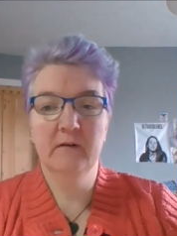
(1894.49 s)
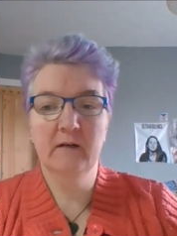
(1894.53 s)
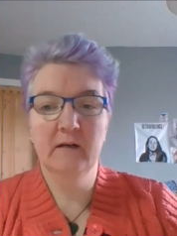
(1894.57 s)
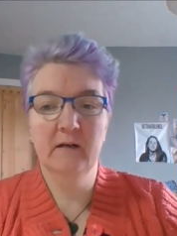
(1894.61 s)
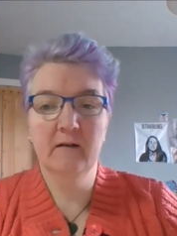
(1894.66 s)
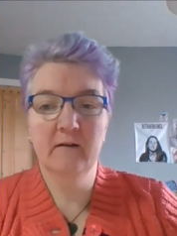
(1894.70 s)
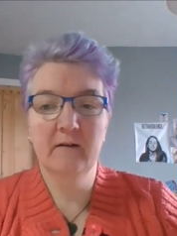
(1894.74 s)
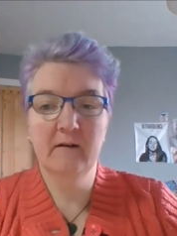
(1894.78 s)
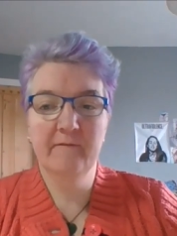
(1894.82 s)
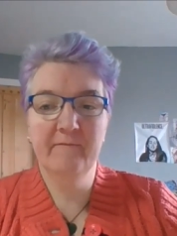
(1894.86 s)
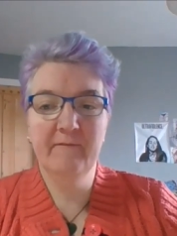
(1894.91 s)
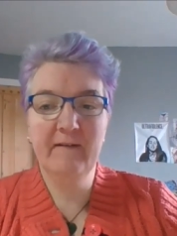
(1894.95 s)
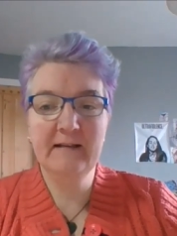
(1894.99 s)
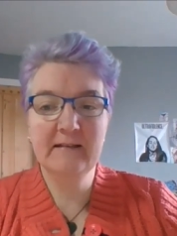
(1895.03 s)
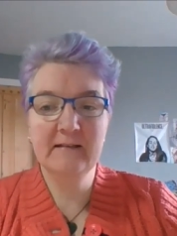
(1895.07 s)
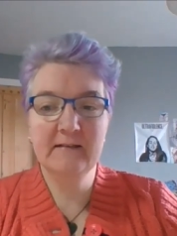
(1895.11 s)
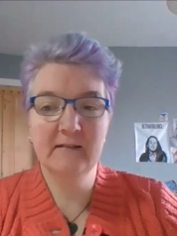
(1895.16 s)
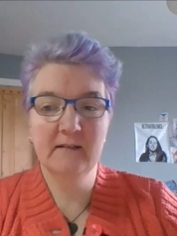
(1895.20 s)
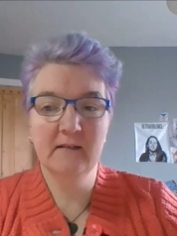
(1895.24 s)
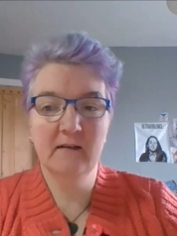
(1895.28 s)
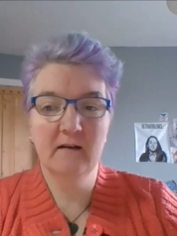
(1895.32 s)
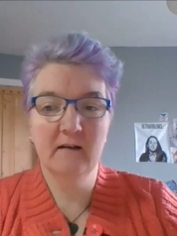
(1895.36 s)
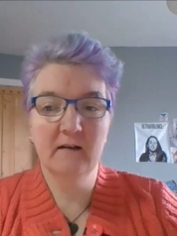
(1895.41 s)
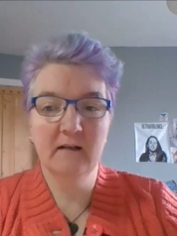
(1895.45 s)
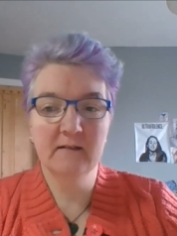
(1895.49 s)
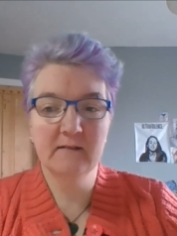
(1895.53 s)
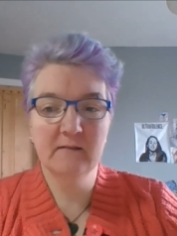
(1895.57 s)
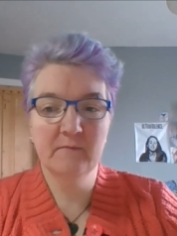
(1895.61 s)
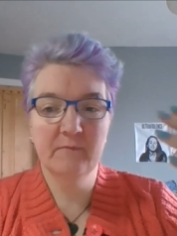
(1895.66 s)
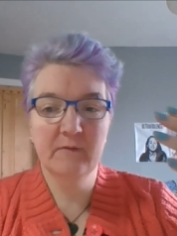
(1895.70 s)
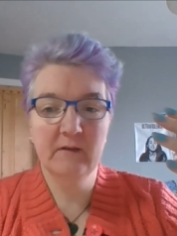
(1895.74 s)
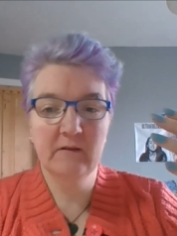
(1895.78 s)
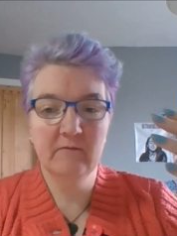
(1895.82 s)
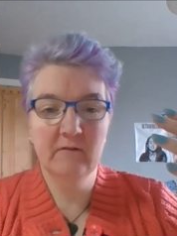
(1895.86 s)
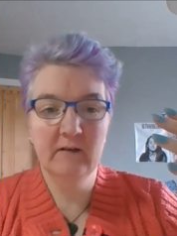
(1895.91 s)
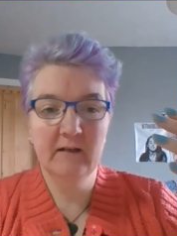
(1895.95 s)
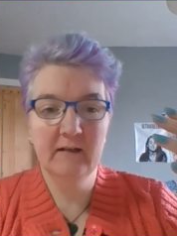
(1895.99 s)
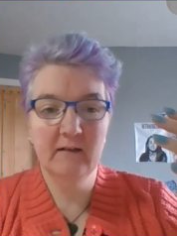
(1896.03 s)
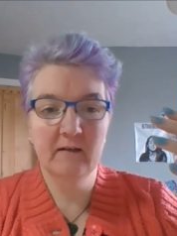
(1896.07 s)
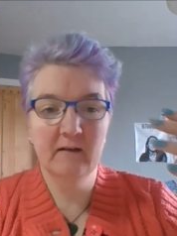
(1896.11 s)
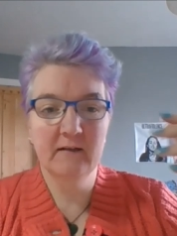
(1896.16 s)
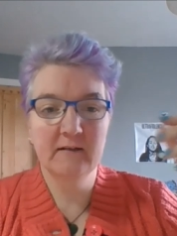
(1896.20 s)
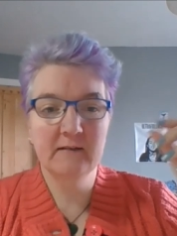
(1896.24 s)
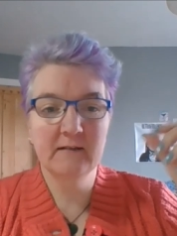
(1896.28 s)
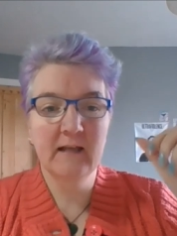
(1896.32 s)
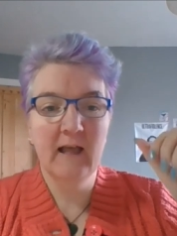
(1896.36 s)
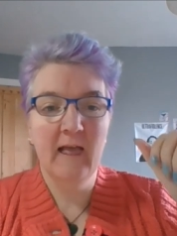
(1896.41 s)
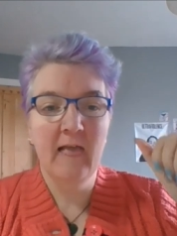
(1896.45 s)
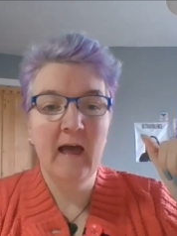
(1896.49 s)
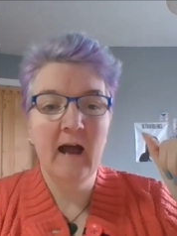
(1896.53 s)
uh, a fancy yarn or something really nice